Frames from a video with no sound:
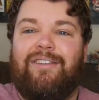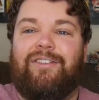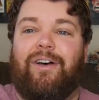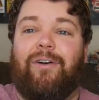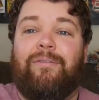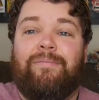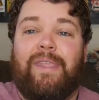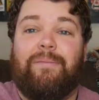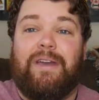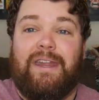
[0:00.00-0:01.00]
So
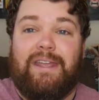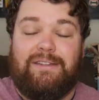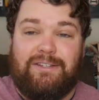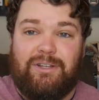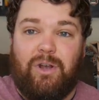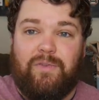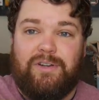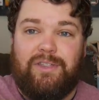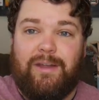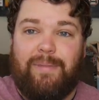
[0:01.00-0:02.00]
I'm gonna get this over to their